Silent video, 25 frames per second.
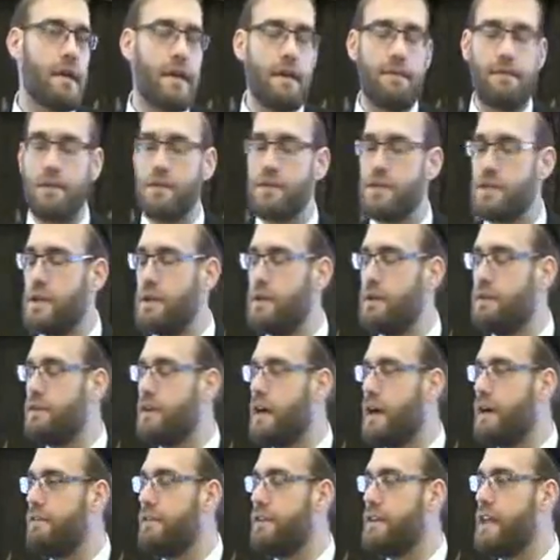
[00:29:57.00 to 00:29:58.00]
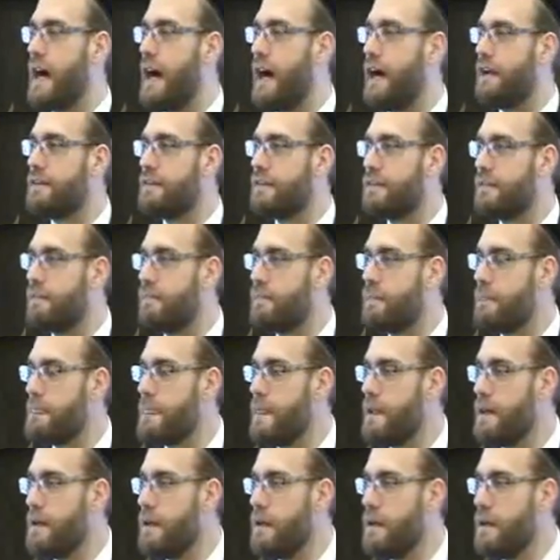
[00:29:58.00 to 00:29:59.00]
gives a shir in Tarvadas,
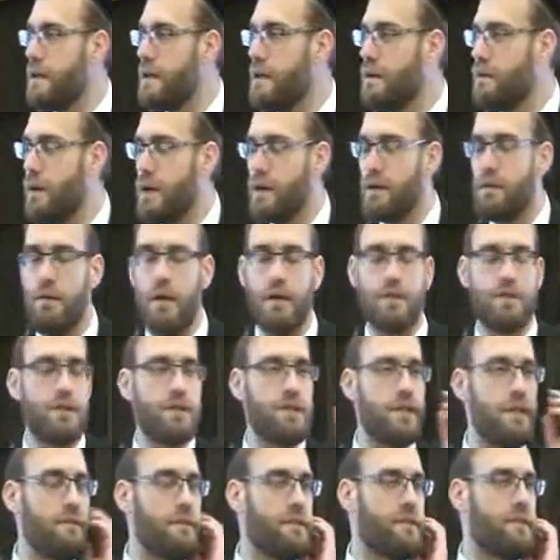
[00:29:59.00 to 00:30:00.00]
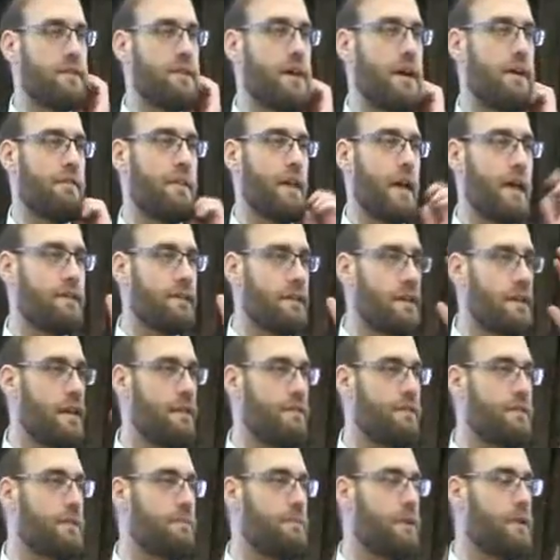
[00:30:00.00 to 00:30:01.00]
one of the Rosh Yeshivas in Tarvadas. He
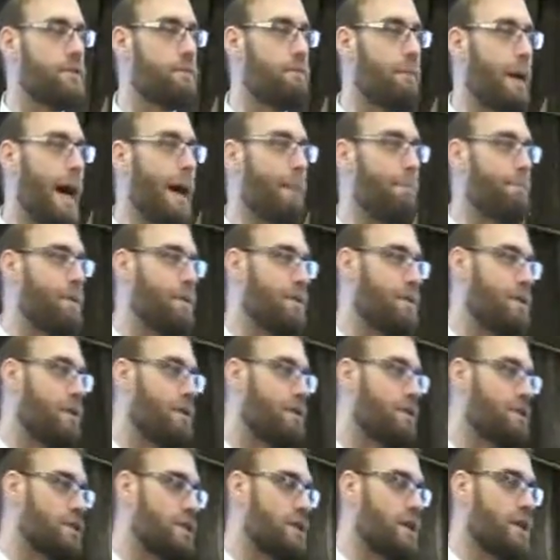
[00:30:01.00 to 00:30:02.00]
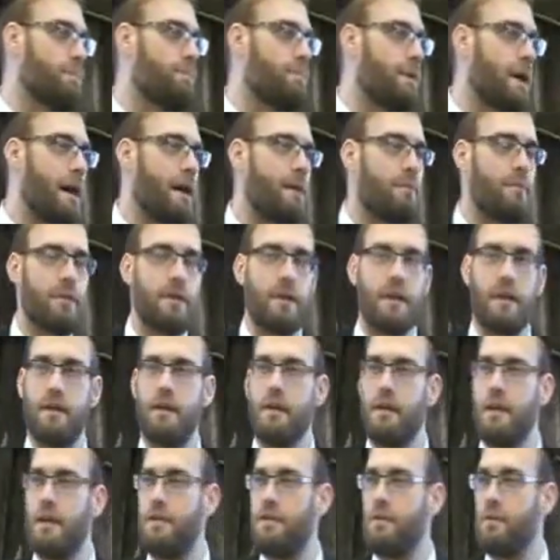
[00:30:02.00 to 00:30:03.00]
gives the most popular shir probably
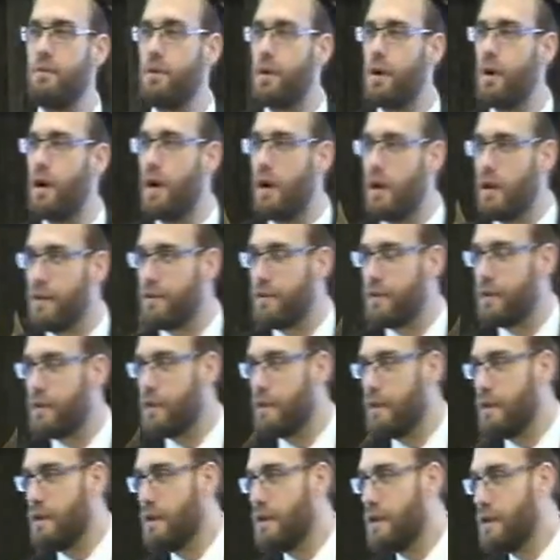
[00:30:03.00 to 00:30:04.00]
in the world,